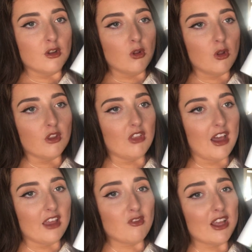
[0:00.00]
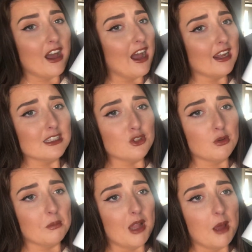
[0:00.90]
Look at that. If like highlighter
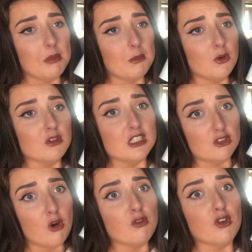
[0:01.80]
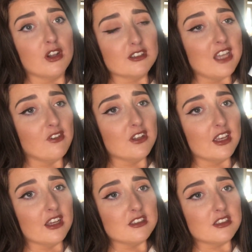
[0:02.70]
couldn't blind people, this gold foiling
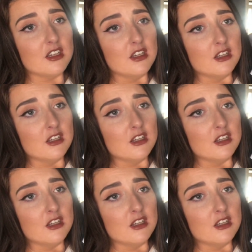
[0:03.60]
definitely is.